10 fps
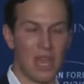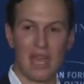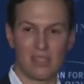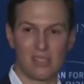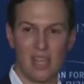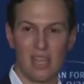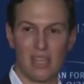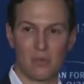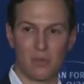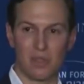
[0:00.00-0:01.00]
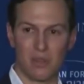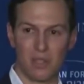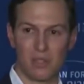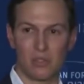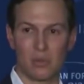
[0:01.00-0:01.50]
had to say and what their
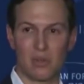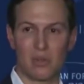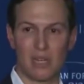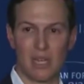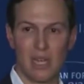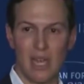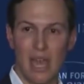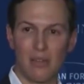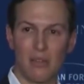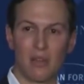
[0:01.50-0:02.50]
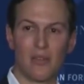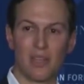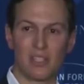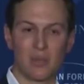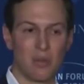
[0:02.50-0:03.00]
issues were and how they thought
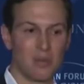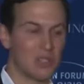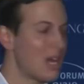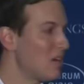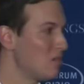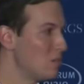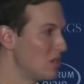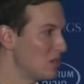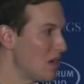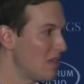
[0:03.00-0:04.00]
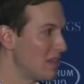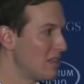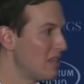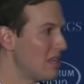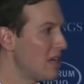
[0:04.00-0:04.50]
things could be resolved, we saw
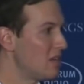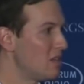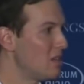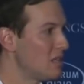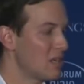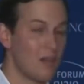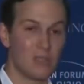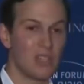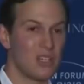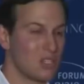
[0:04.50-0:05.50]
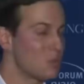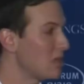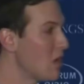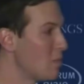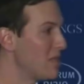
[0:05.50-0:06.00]
that the conversations
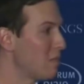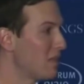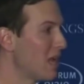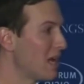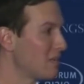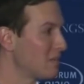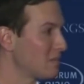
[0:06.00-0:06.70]
really opened up a lot.